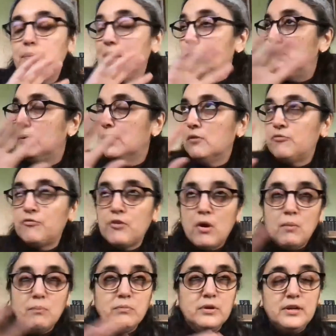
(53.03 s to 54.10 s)
people
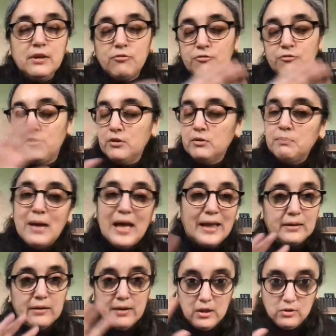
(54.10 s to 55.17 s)
from different
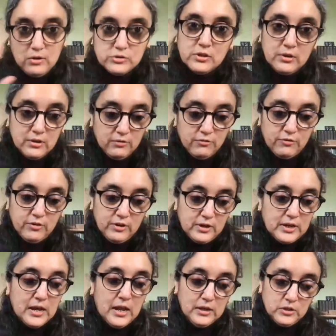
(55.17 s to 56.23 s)
backgrounds and different
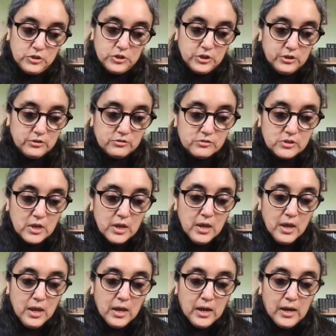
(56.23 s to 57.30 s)
cultures.
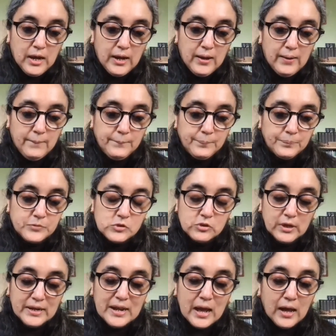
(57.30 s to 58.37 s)
Um,
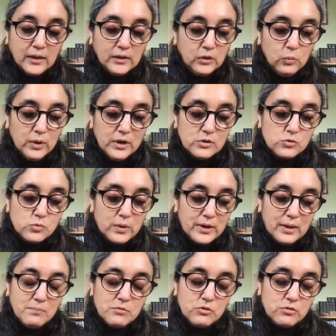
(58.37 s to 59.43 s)
so, in other words,
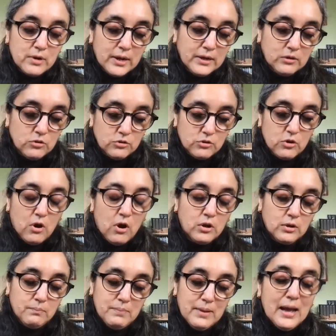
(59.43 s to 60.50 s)
what I'm trying to talk
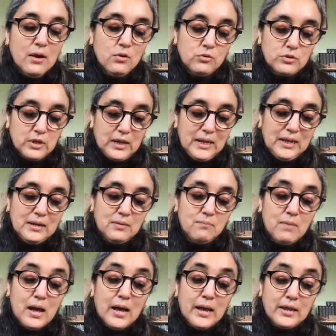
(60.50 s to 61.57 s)
about in
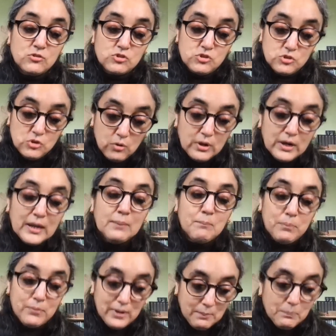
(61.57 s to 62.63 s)
my story
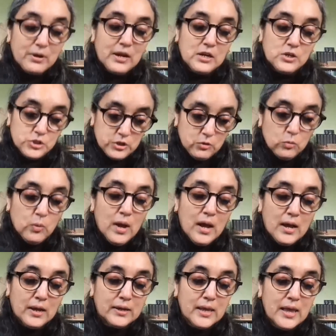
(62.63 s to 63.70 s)
preparation
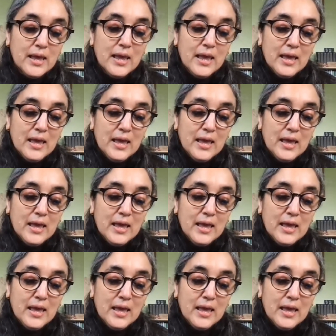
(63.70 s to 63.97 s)
work